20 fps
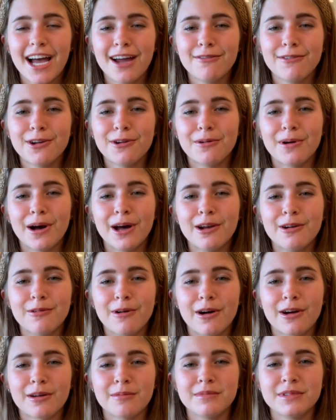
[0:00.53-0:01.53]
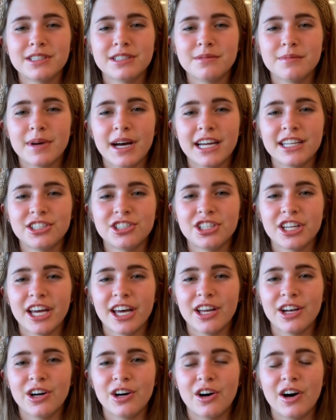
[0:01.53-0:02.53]
everyone, welcome to my
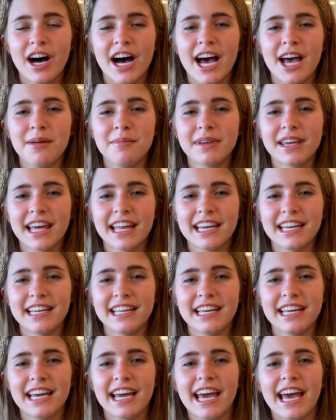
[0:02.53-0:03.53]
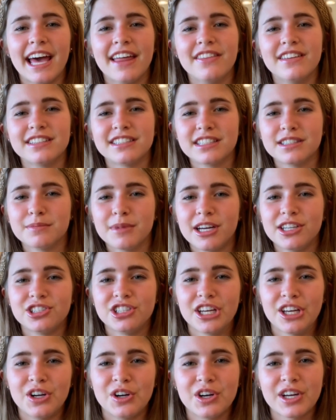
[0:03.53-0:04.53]
channel. I'm Kennedie and this is my
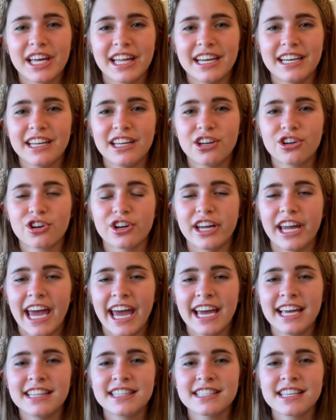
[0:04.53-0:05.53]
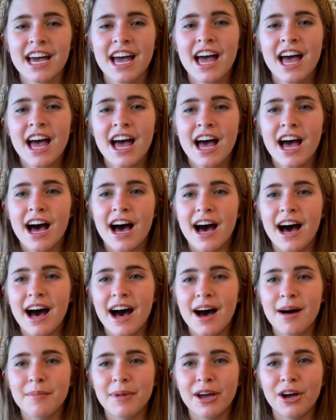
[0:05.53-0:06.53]
channel, Kennedie Creates.
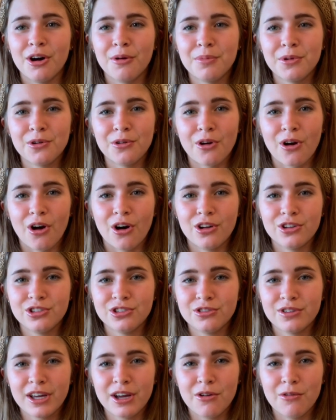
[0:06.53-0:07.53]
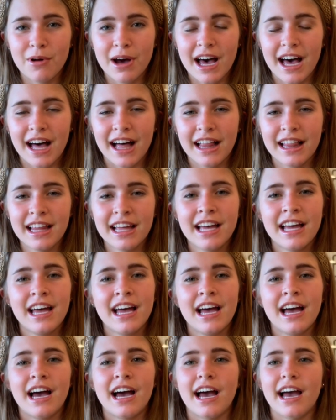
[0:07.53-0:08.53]
Um, I hope you are all doing well.
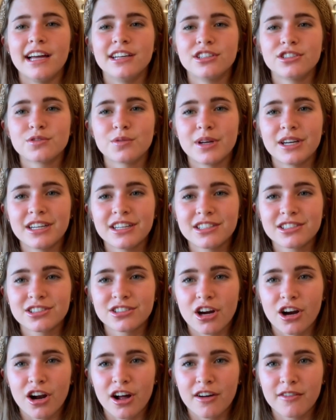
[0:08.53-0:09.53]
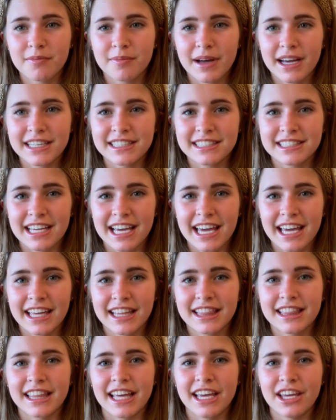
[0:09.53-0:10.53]
I just wanted to start off by
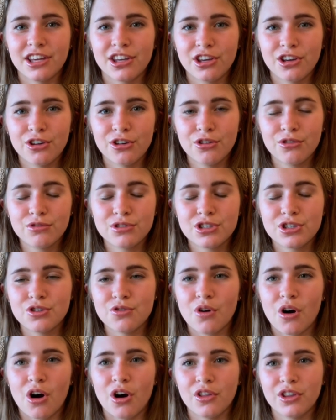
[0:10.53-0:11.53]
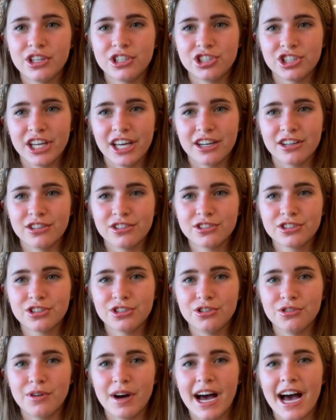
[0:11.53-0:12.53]
saying thank you to all the channels
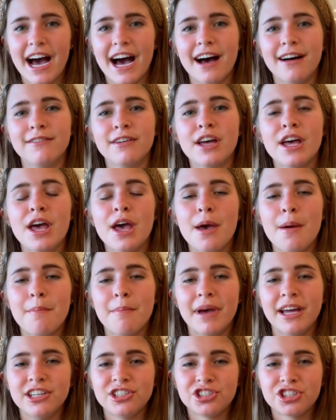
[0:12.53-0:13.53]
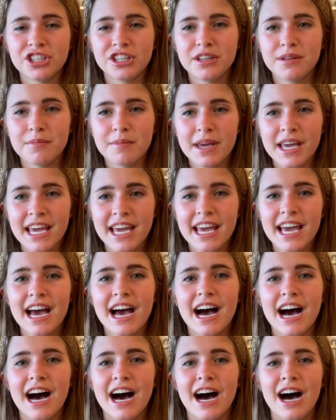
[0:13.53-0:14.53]
who have mentioned me.
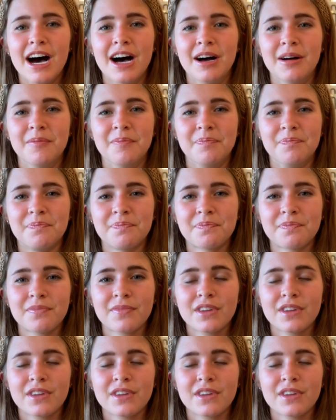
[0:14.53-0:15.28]
Um,